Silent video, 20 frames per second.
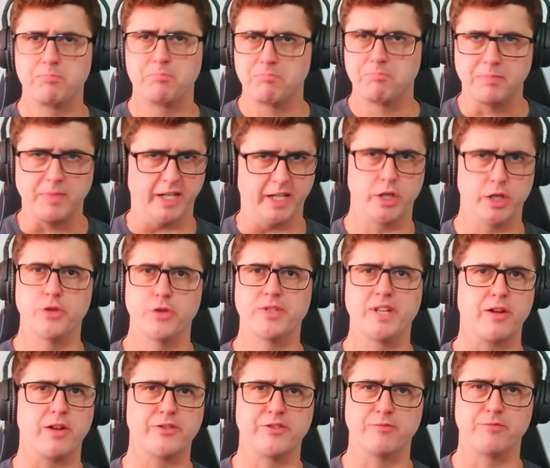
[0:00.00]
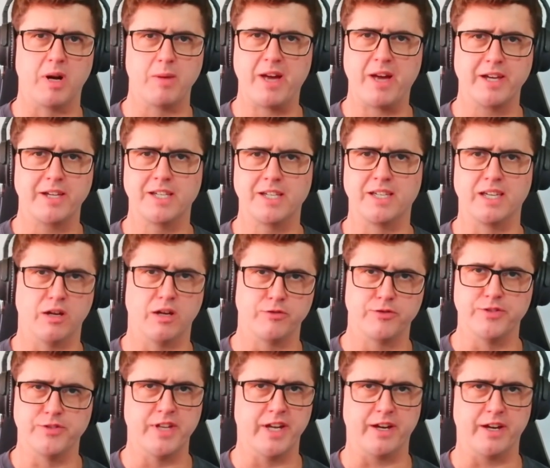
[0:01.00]
that goes out of my bank account
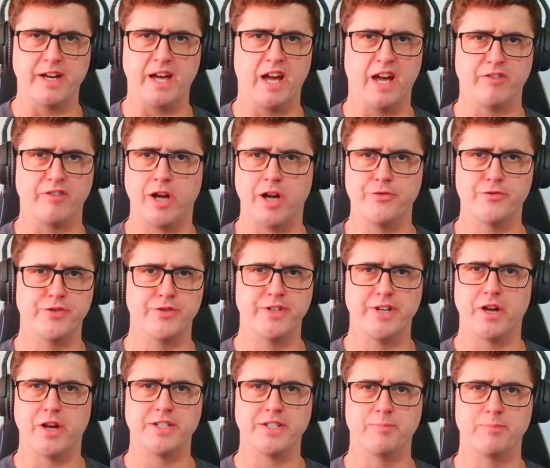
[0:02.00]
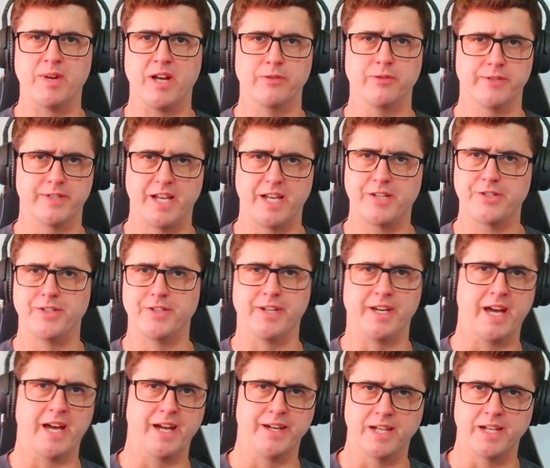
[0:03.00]
and then I have £190 less than I
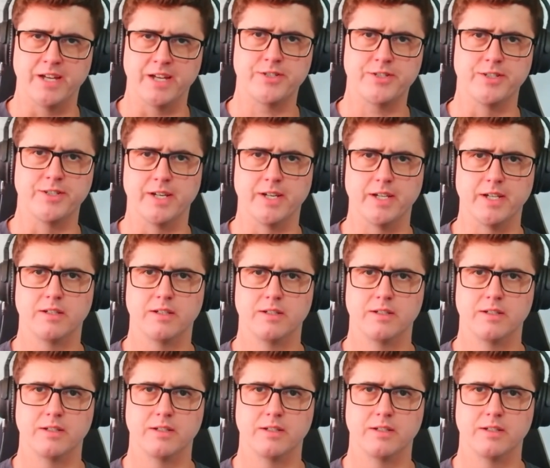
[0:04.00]
had yesterday.